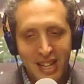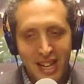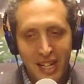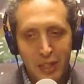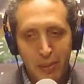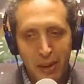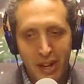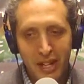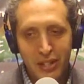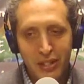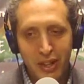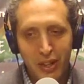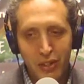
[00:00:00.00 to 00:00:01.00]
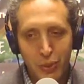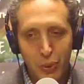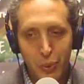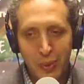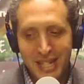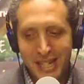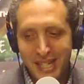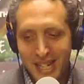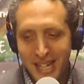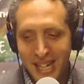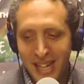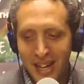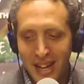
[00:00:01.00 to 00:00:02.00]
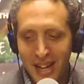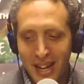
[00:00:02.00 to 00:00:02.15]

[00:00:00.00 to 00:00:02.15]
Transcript: experience the true Windy City.